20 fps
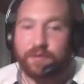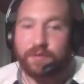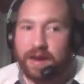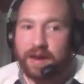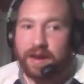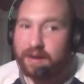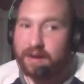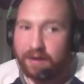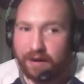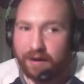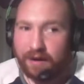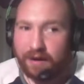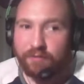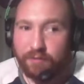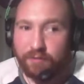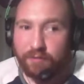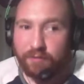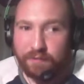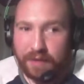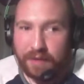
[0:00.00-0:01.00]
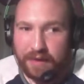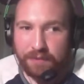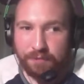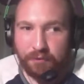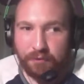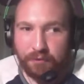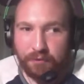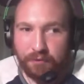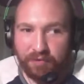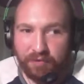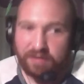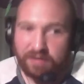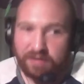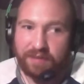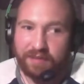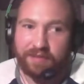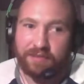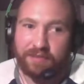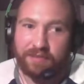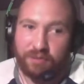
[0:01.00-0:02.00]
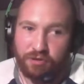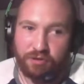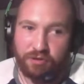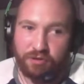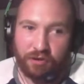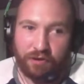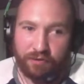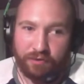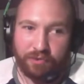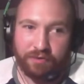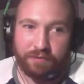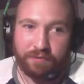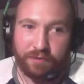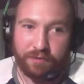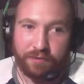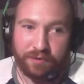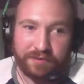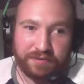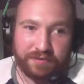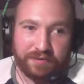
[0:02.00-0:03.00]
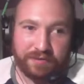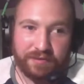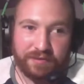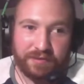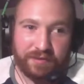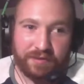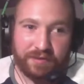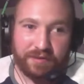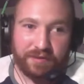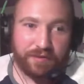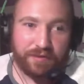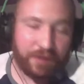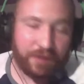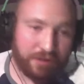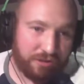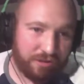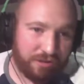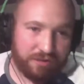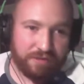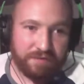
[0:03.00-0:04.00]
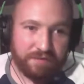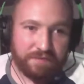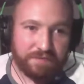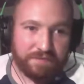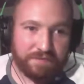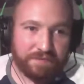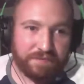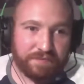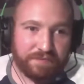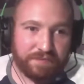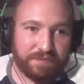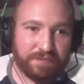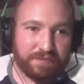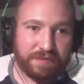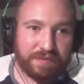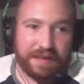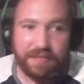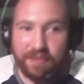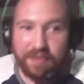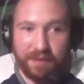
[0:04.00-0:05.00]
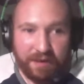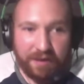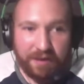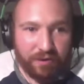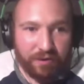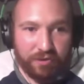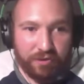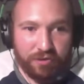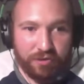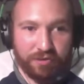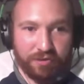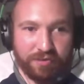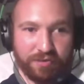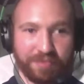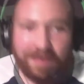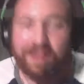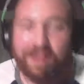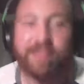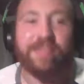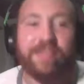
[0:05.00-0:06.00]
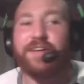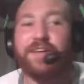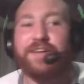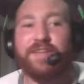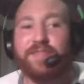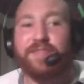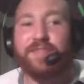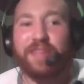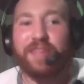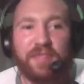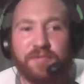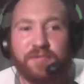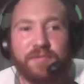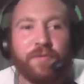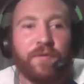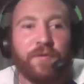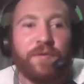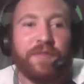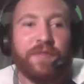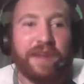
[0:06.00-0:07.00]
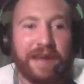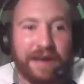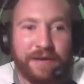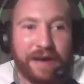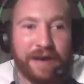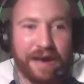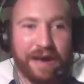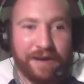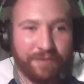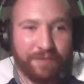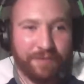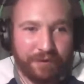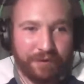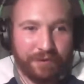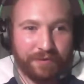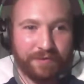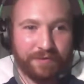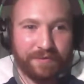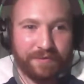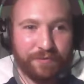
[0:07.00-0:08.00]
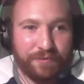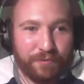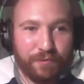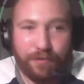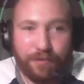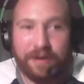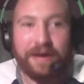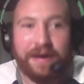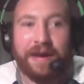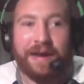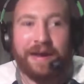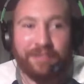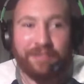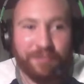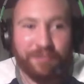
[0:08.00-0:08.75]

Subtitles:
800 people listening to this show at some point. Which, that's huge. That's more than I ever would ask.